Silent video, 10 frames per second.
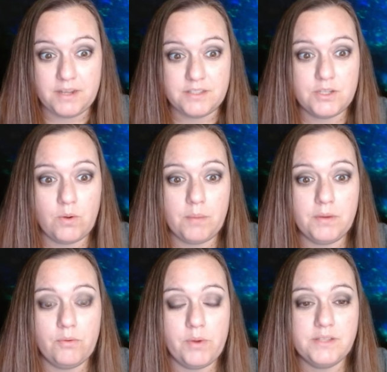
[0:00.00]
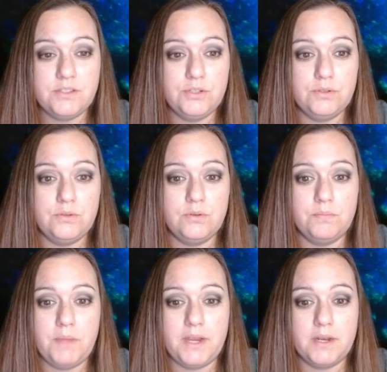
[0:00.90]
So I'm going to
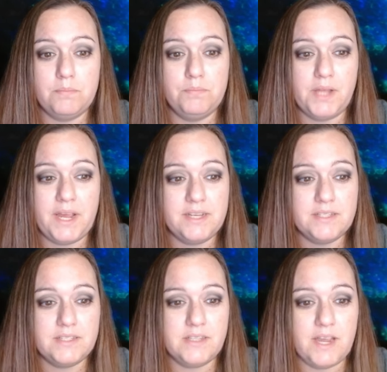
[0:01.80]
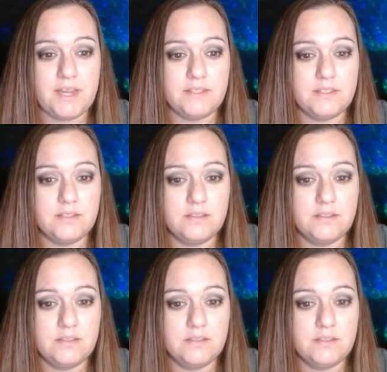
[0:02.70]
make it a blank slate.